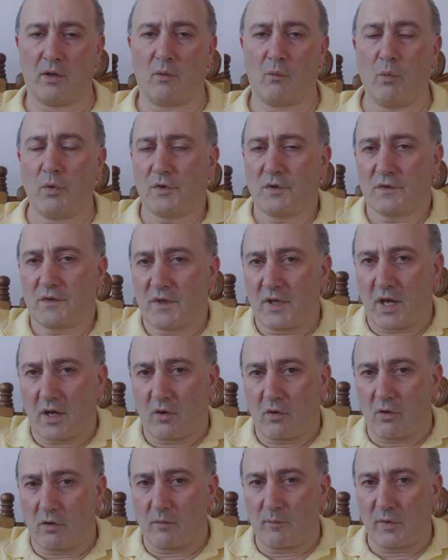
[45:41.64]
What is the
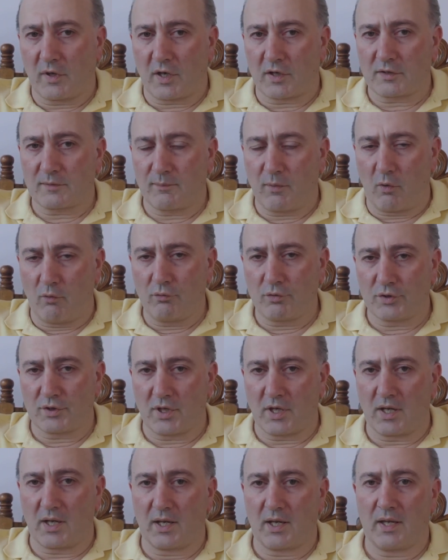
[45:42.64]
economic
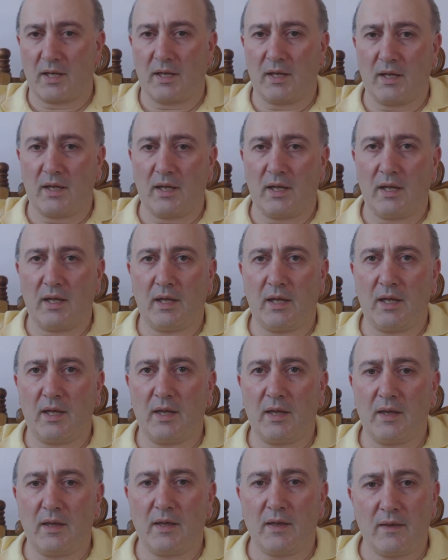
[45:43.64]
exposure?
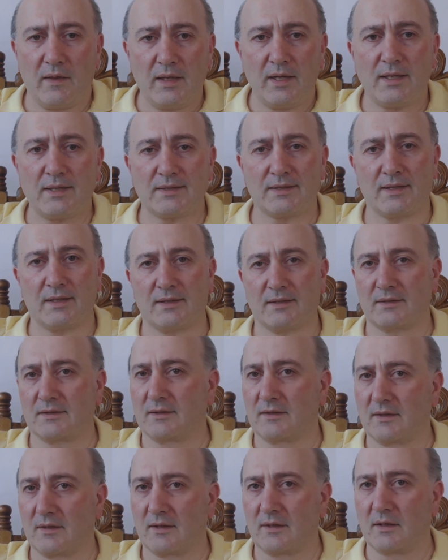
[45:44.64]
This
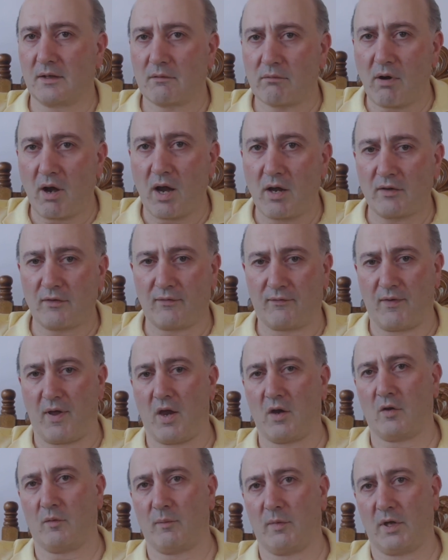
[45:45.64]
is great
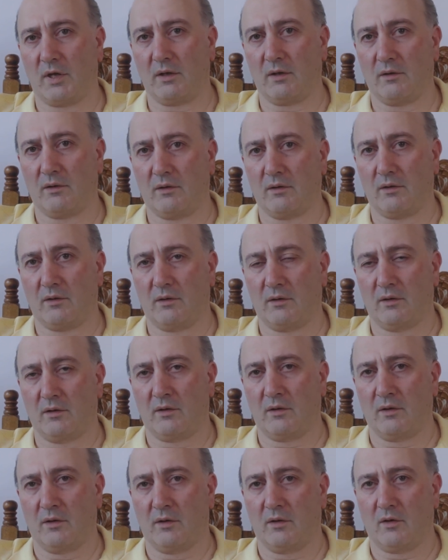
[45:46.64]
phenomenon
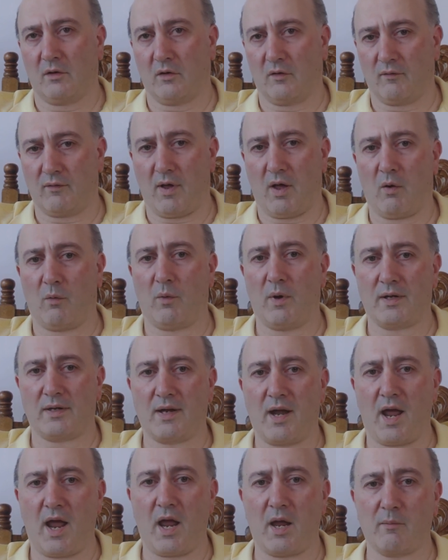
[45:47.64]
of our
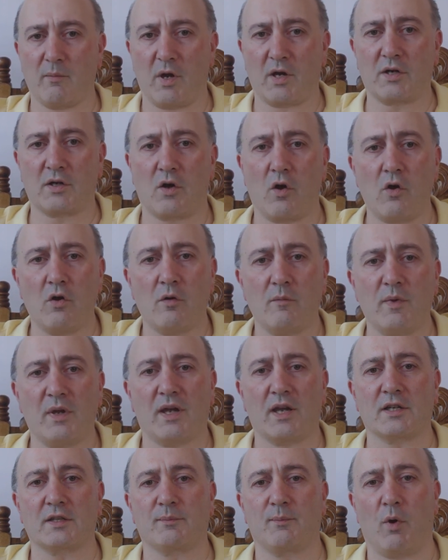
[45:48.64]
time. Economic
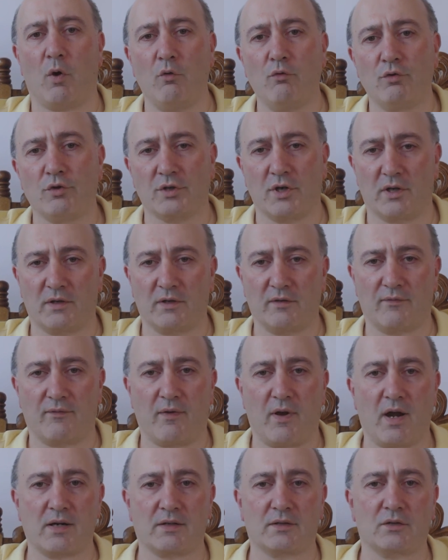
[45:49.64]
exposure
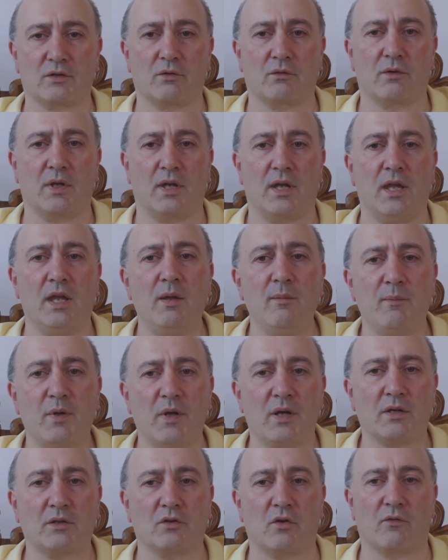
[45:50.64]
refers to the
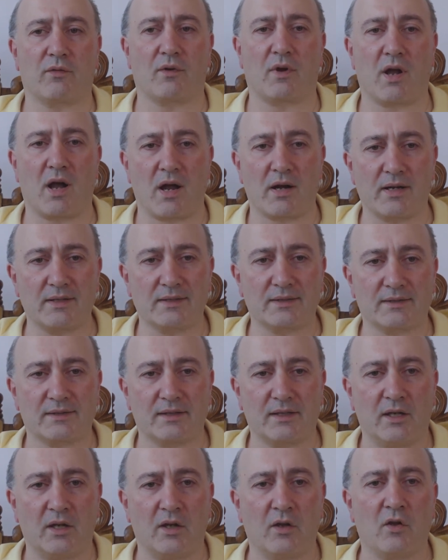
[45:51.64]
impact of
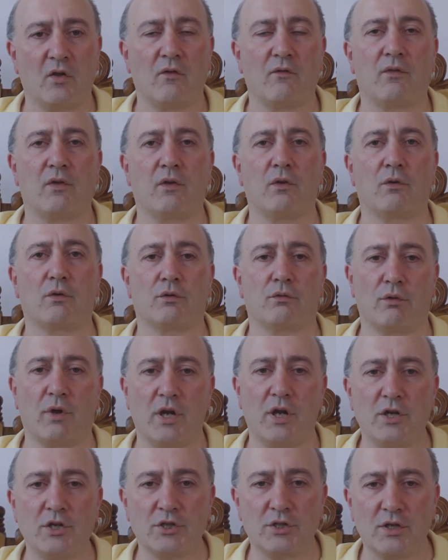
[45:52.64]
currency
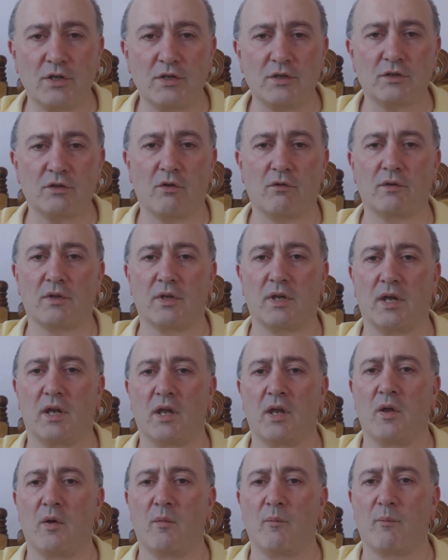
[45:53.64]
fluctuations on the
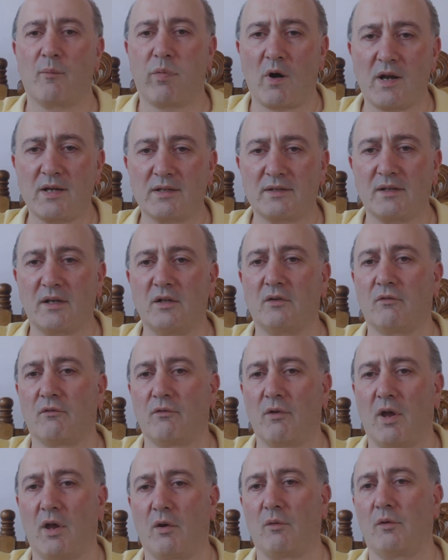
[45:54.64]
present
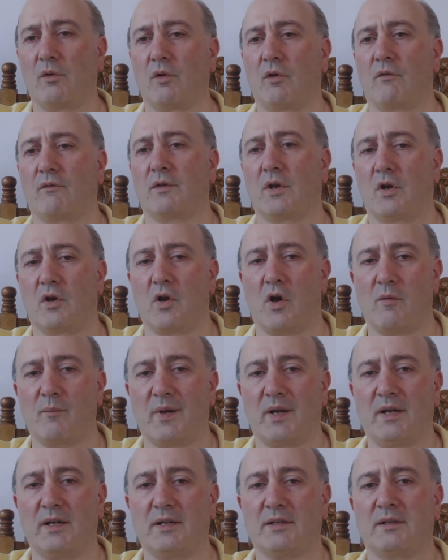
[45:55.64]
value of the
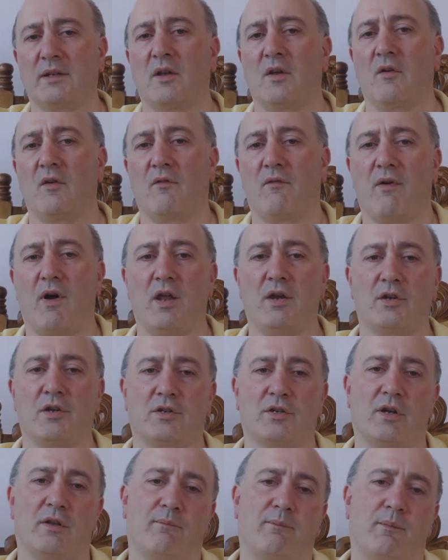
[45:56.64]
company's
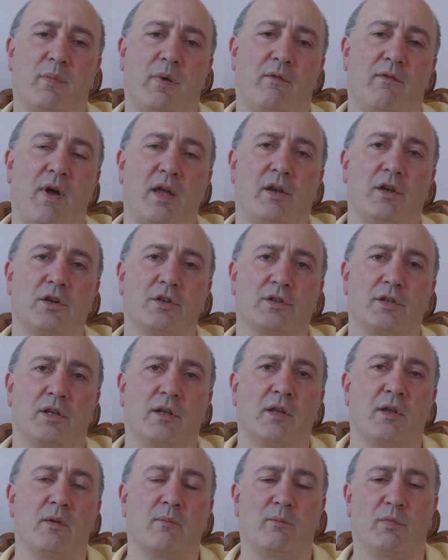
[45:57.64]

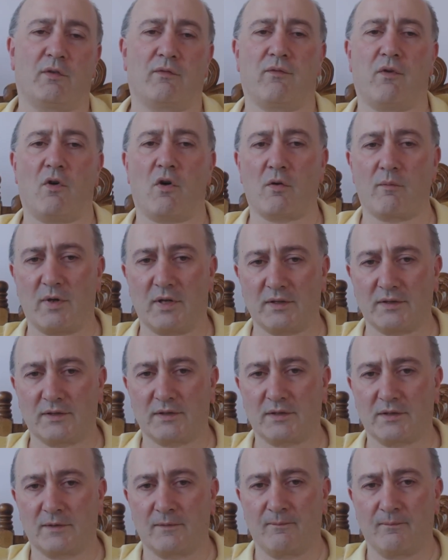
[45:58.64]
financial
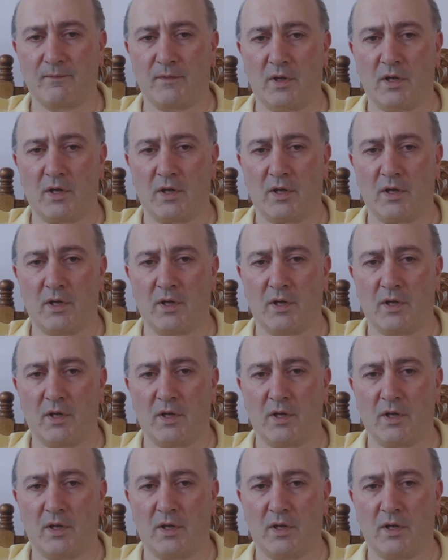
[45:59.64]
performance.